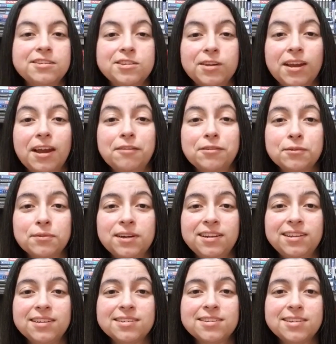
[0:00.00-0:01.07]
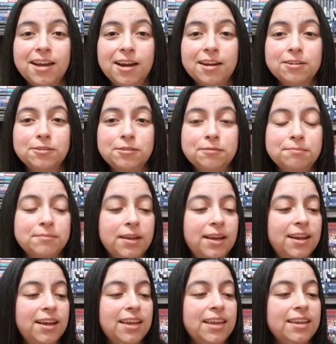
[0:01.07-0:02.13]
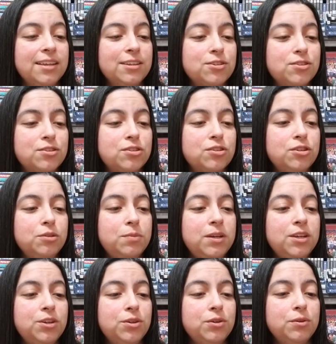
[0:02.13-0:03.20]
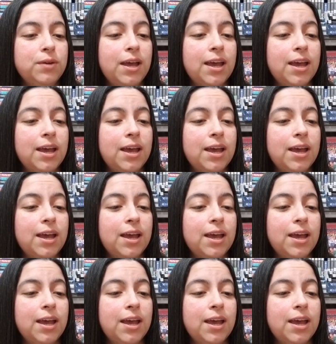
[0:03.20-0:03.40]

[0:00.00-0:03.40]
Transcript: So I have to read this title. It is Scooby-Doo